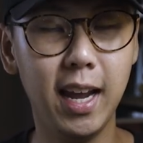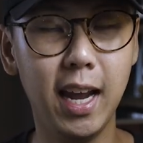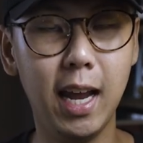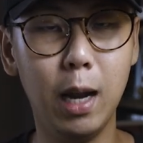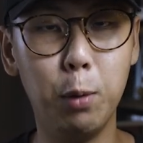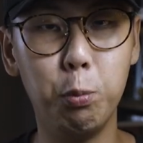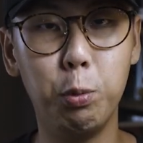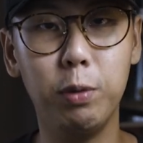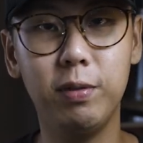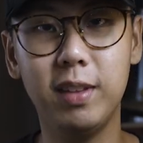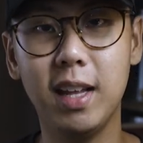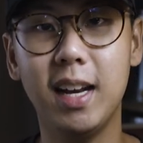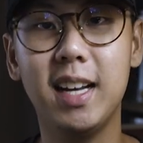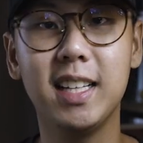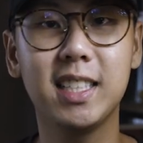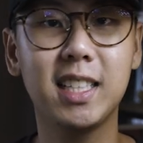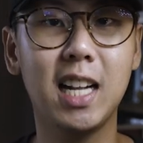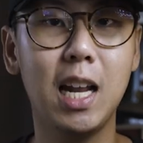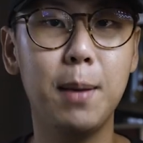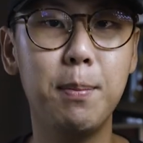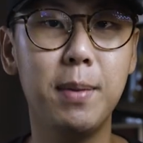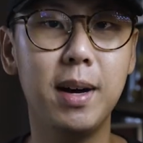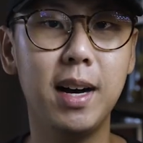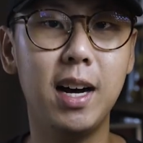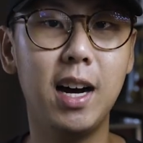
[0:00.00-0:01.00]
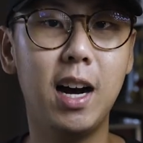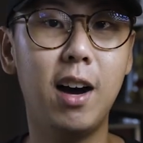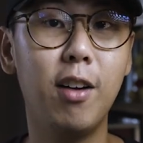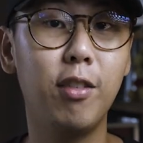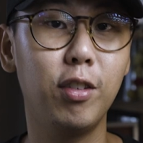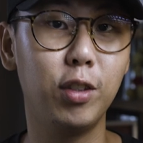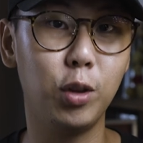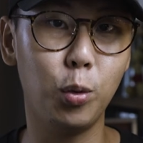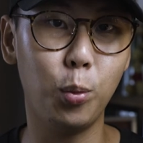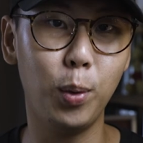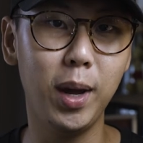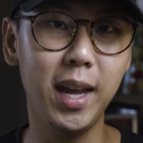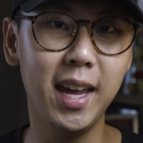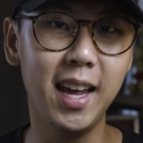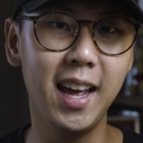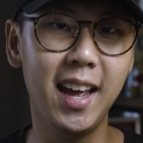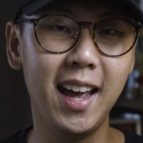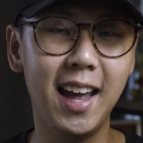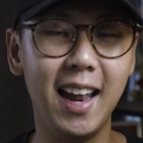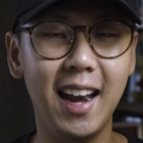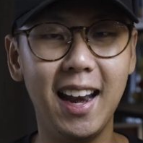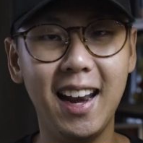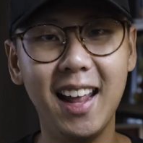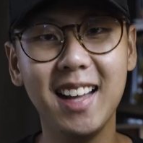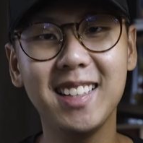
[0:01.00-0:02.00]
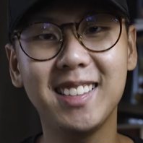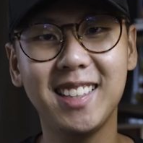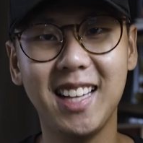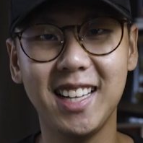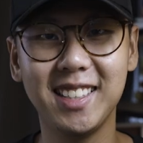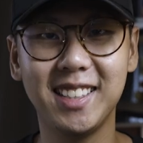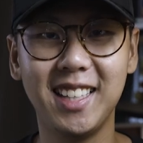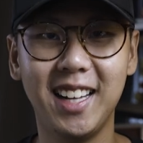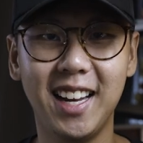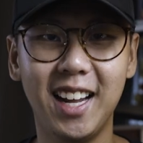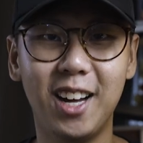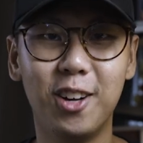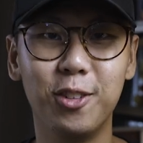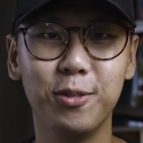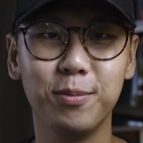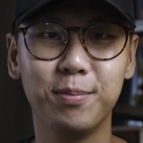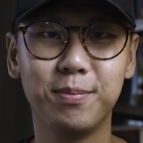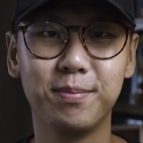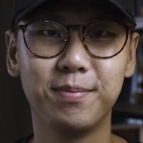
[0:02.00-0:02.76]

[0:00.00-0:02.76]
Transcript: and with the disclaimer out of the way, let's test it out.